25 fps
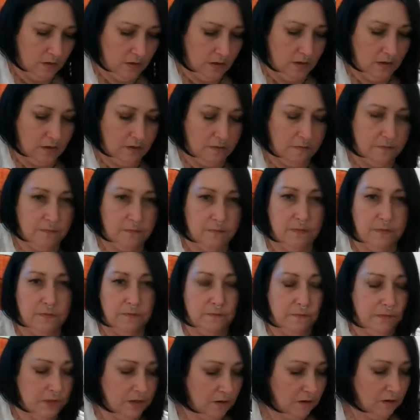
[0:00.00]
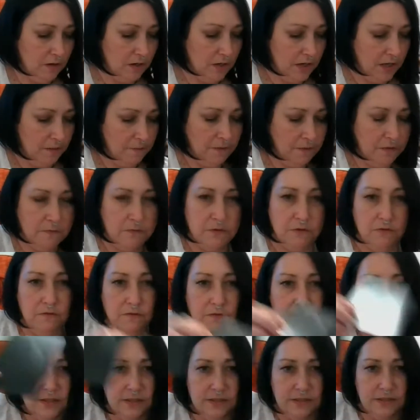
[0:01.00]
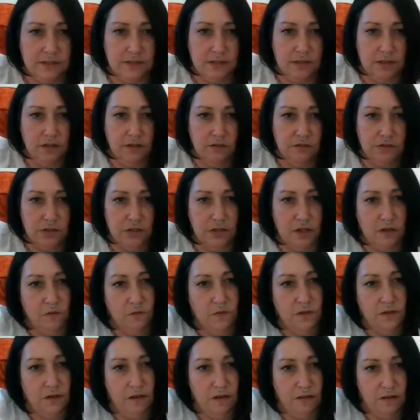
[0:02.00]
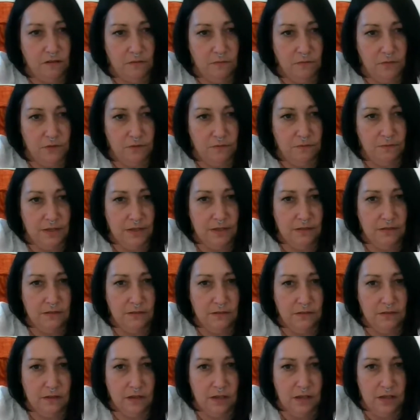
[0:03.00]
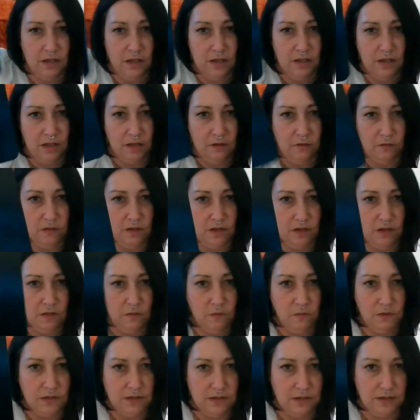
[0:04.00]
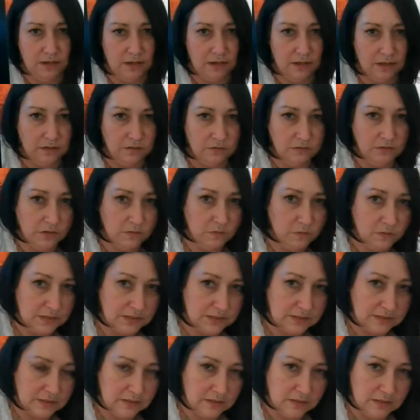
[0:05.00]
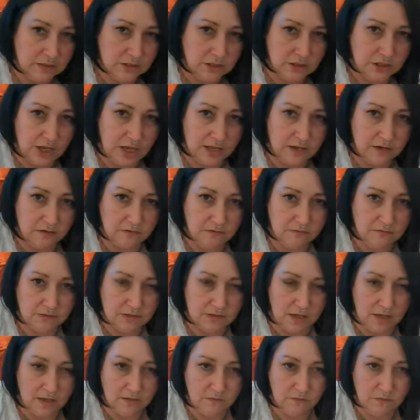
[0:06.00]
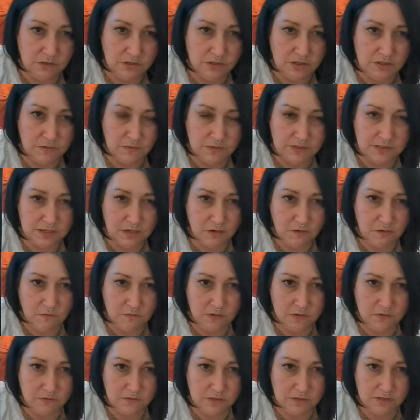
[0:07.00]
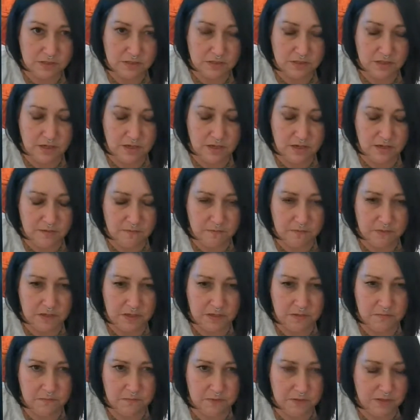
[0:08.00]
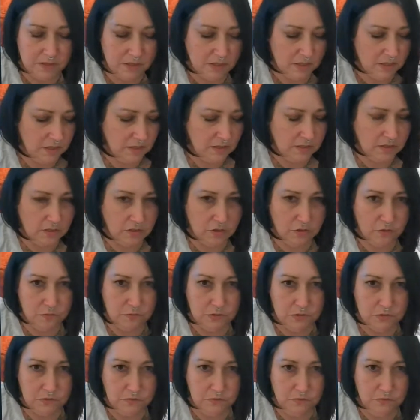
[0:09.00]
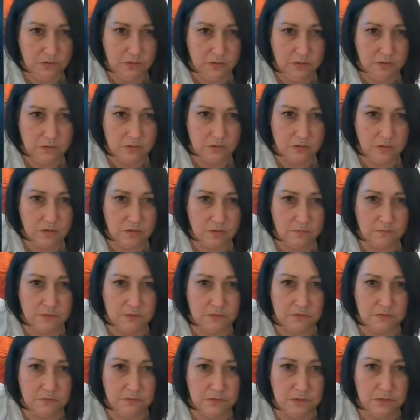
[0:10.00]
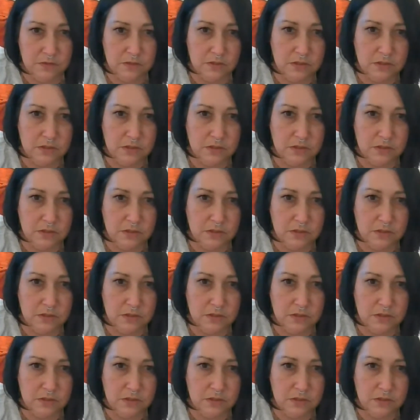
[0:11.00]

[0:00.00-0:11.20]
There are a couple of moon phases in here to go with Hollar Moon Mountain. And the other one that I included was the shadow side, which it was almost complete new moon, dark moon.